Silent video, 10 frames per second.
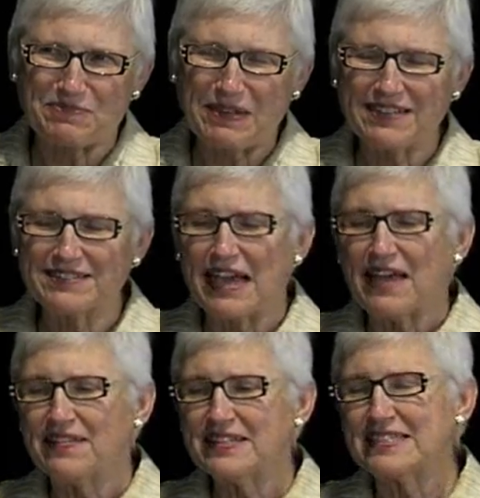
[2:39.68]
because
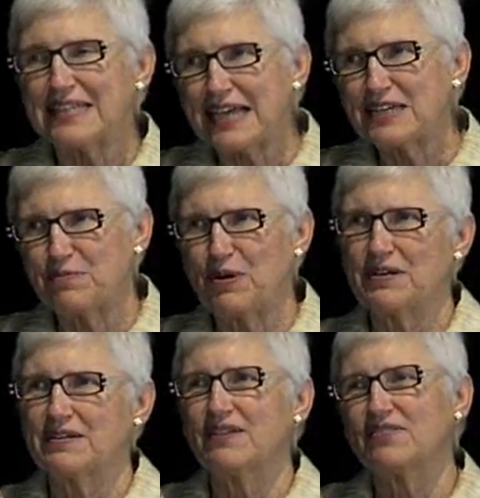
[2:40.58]
the second
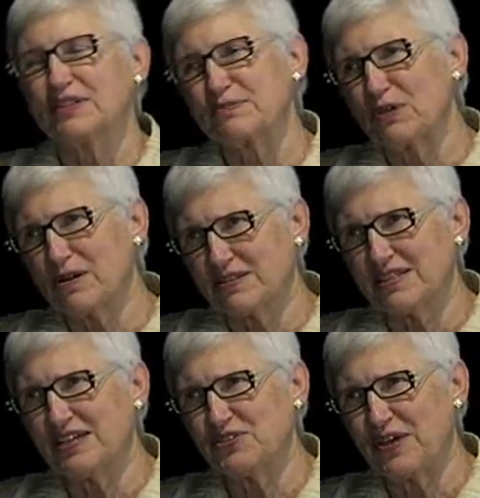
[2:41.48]
part of the liberal arts
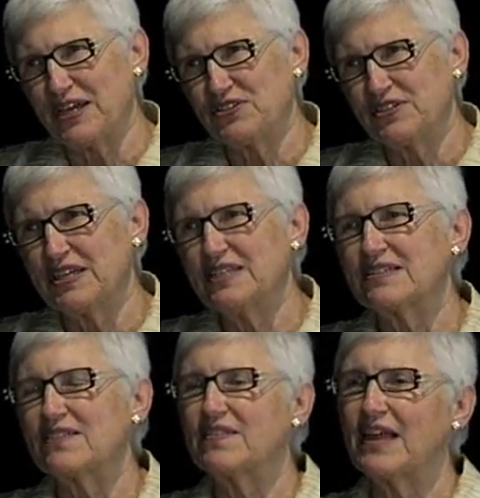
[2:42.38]
education is
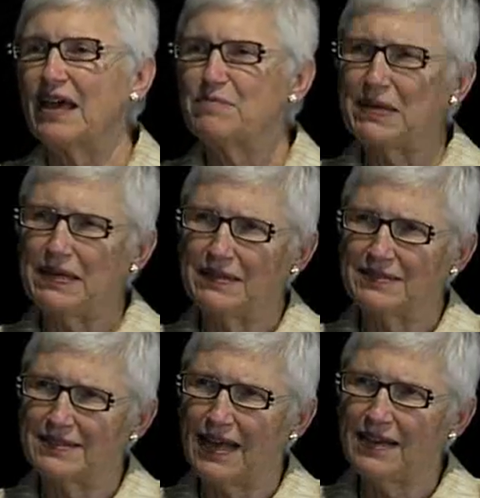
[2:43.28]
that
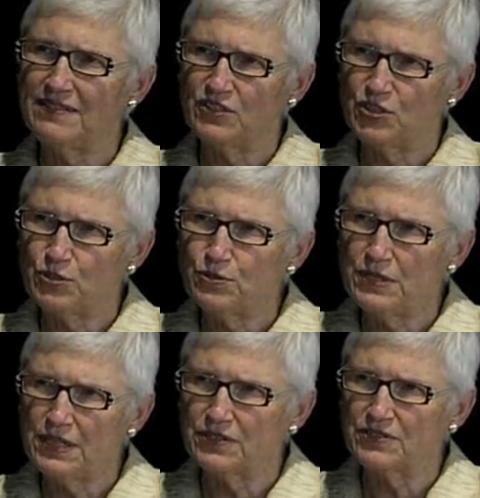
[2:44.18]
beside the 2
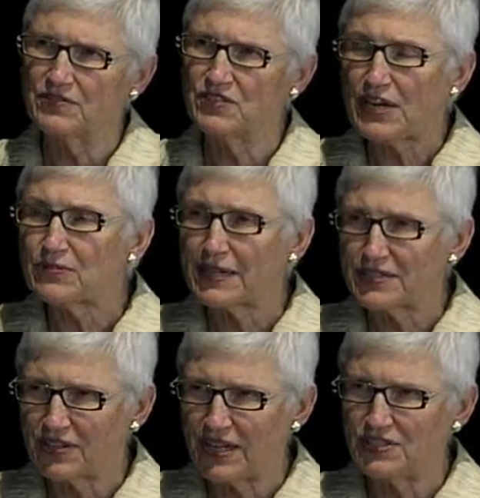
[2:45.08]
years of general
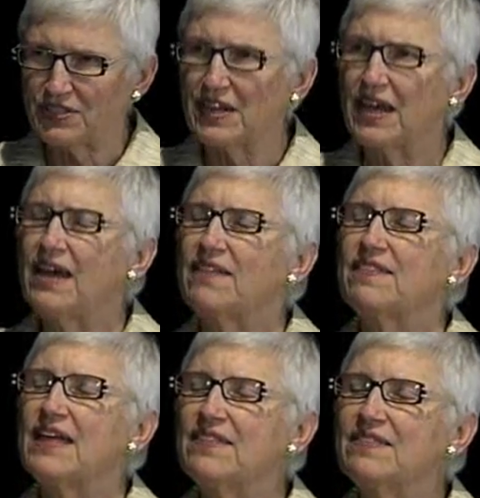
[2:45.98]
education,
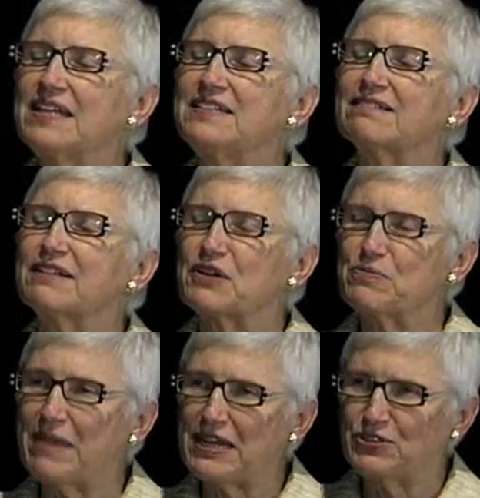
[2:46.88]
then they declare a
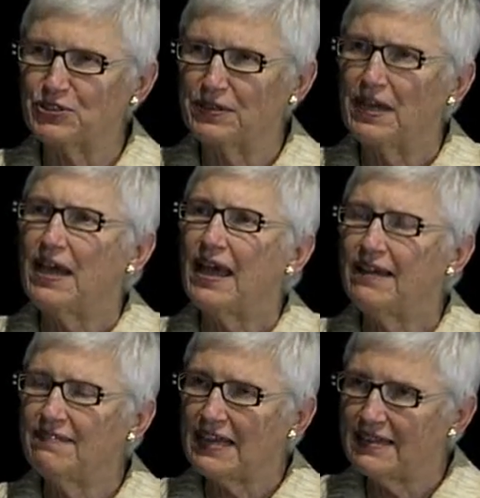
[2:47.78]
major
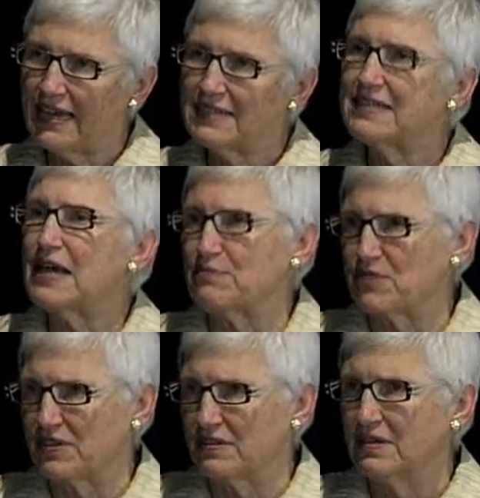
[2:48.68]
and they get
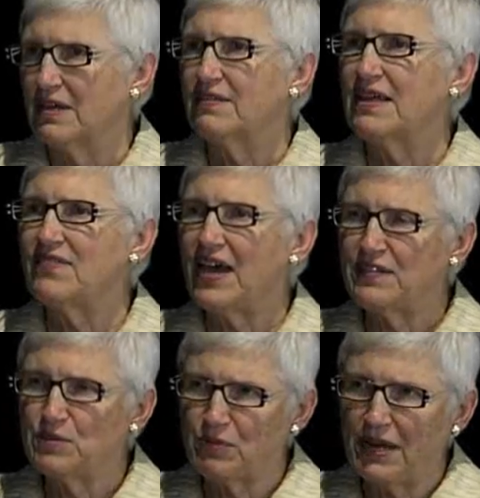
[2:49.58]
depth. They've
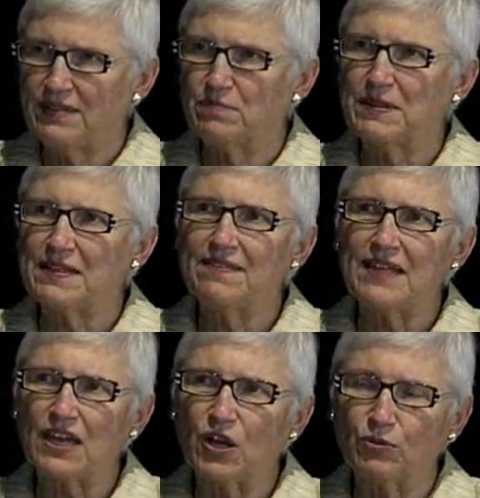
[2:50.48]
had the breadth, but then
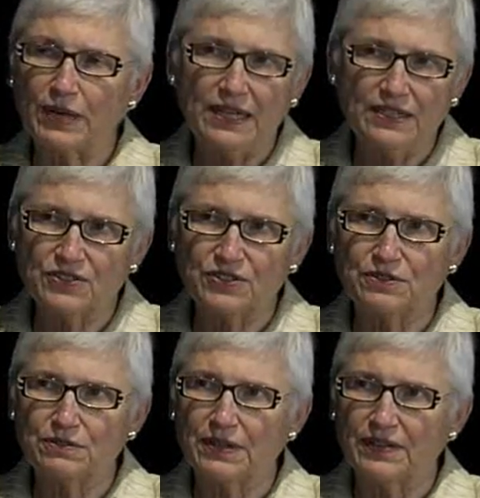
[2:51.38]
they go
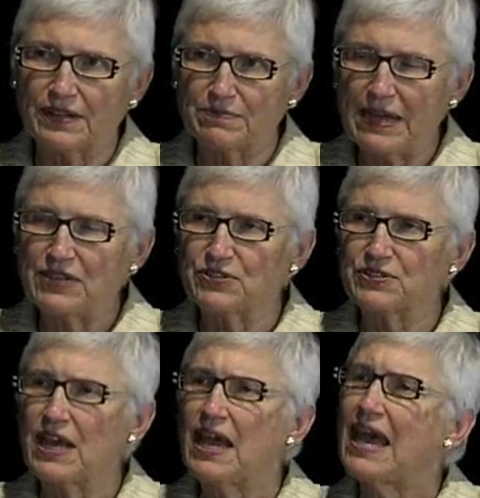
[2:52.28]
into their
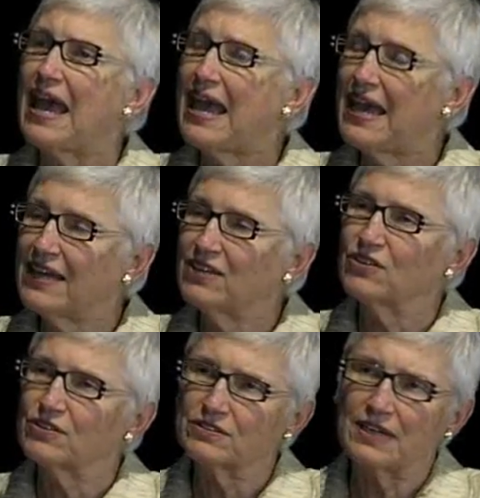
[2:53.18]
majors and
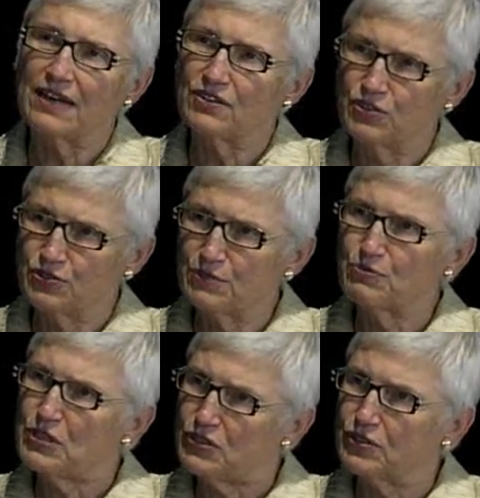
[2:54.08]
learn how to do some
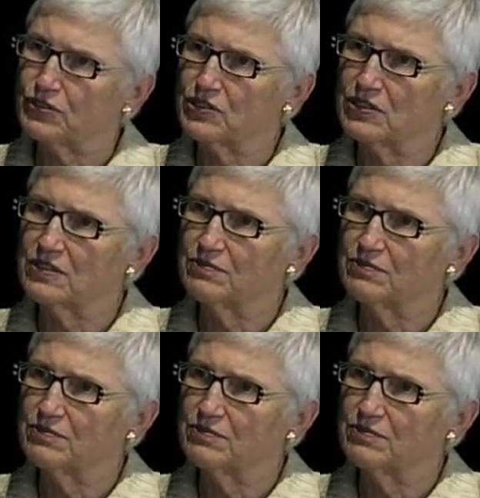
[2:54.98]
research.